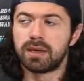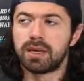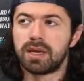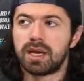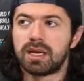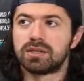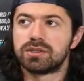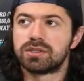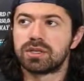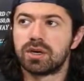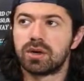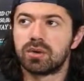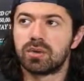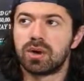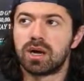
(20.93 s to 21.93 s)
And
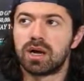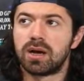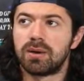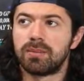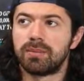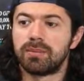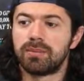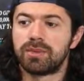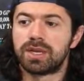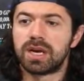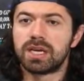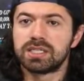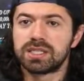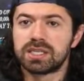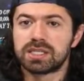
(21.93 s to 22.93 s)
so um, the
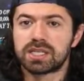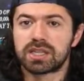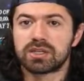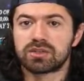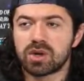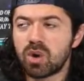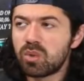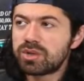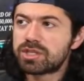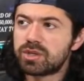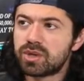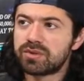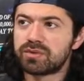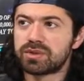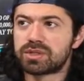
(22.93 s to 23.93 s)
nice thing is that there's always new
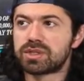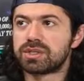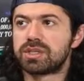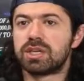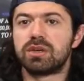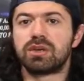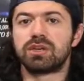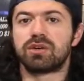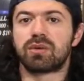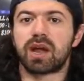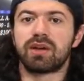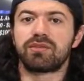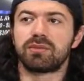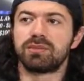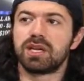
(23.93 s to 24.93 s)
inferences that you can
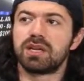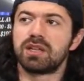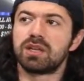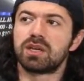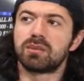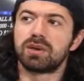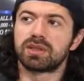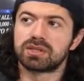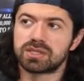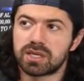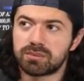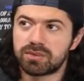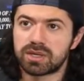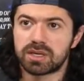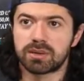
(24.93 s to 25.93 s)
derive from data that you can make the
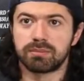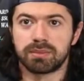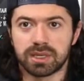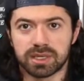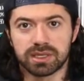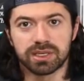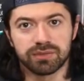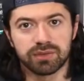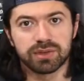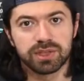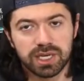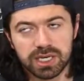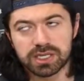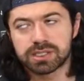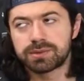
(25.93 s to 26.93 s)
same thing mean different
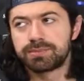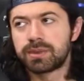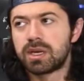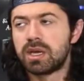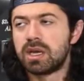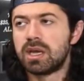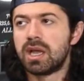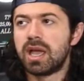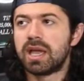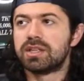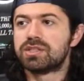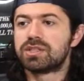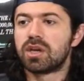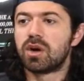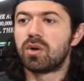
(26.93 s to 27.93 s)
things.
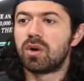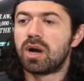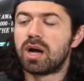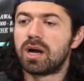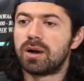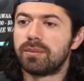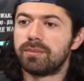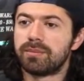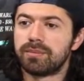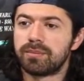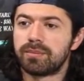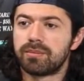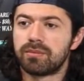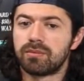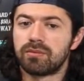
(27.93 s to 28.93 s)
And so um,
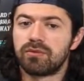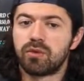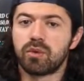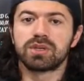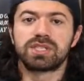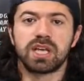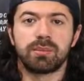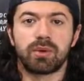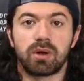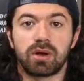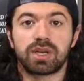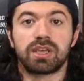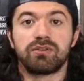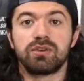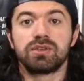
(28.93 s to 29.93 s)
for example,
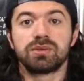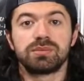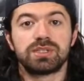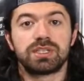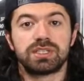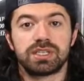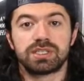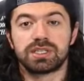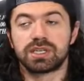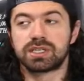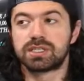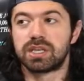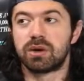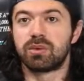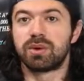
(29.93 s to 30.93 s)
I'll give you some
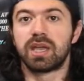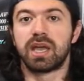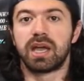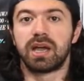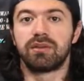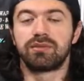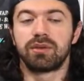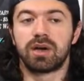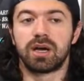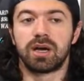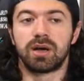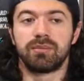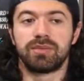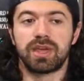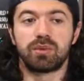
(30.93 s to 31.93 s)
statistics that we have
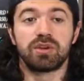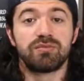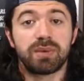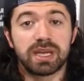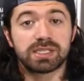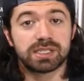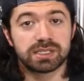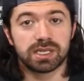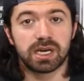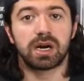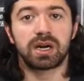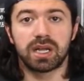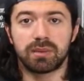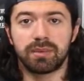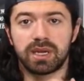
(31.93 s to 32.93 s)
um, that we've based entire
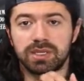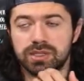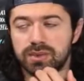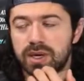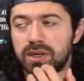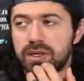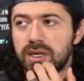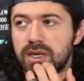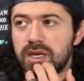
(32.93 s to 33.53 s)
campaigns around.